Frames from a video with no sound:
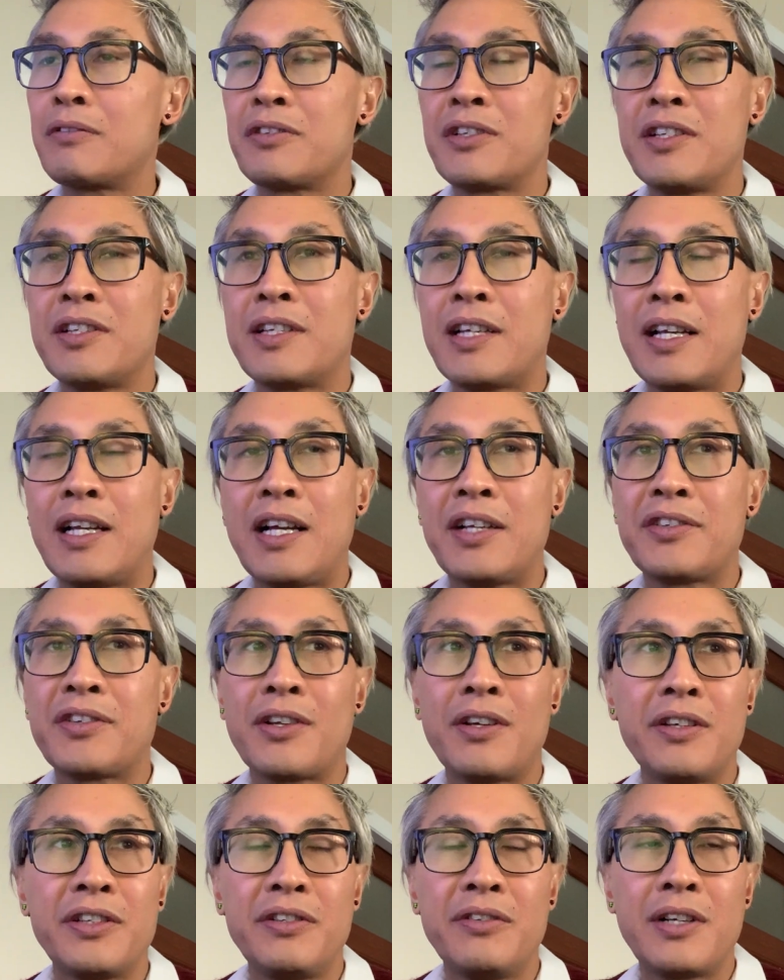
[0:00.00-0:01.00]
She said, "I
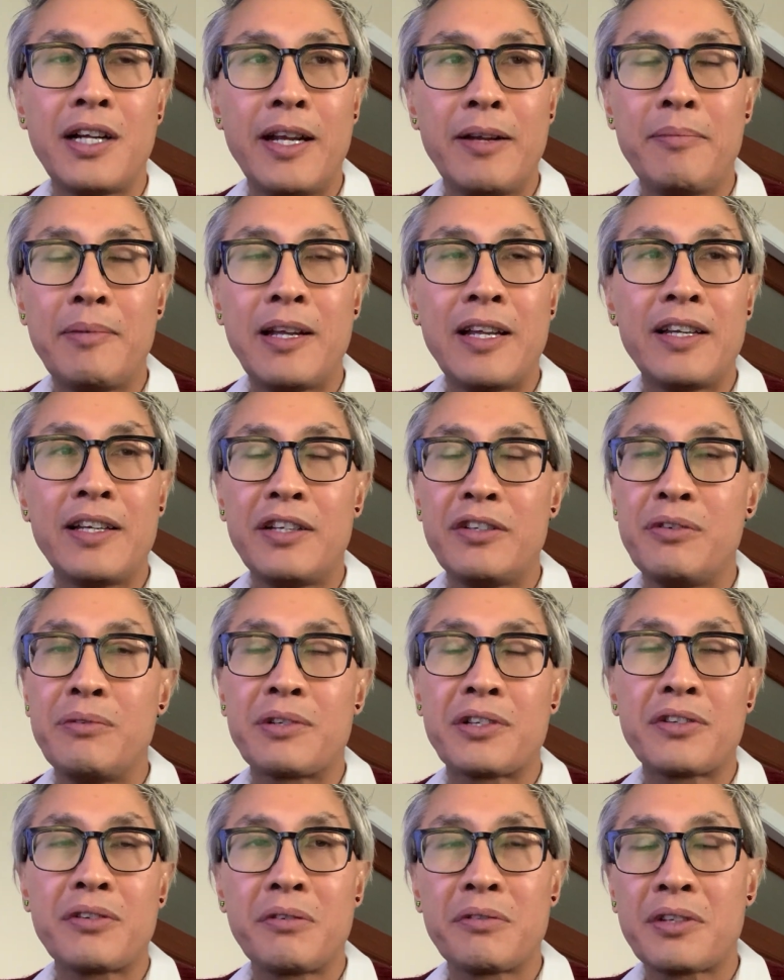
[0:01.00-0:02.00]
saw you came in and you were
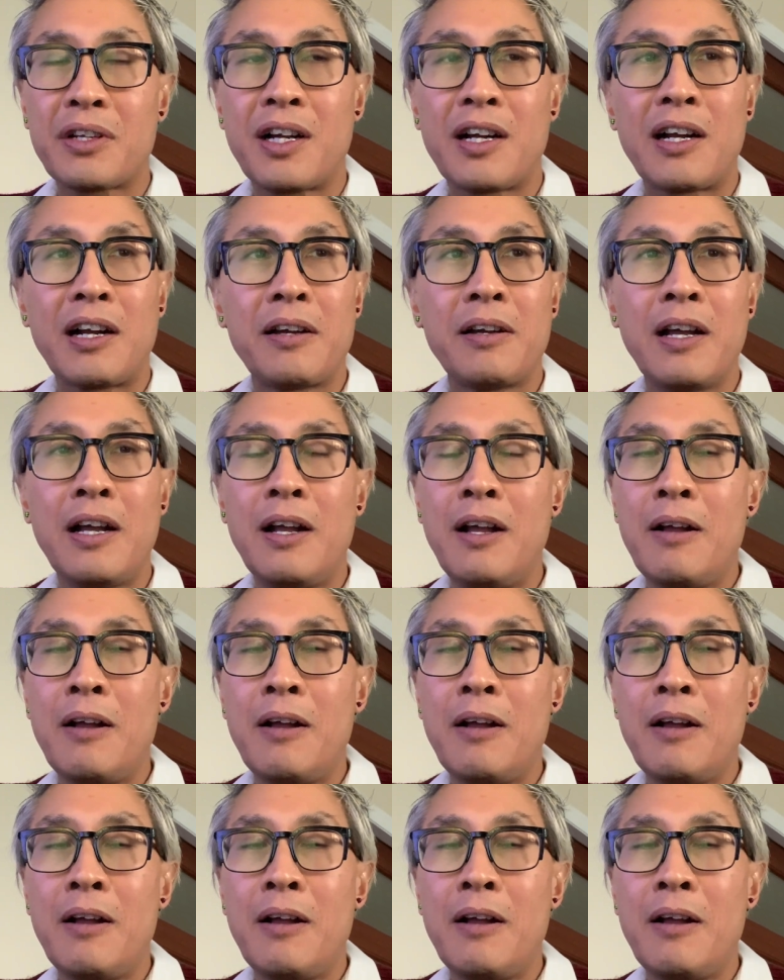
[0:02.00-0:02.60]
so tired,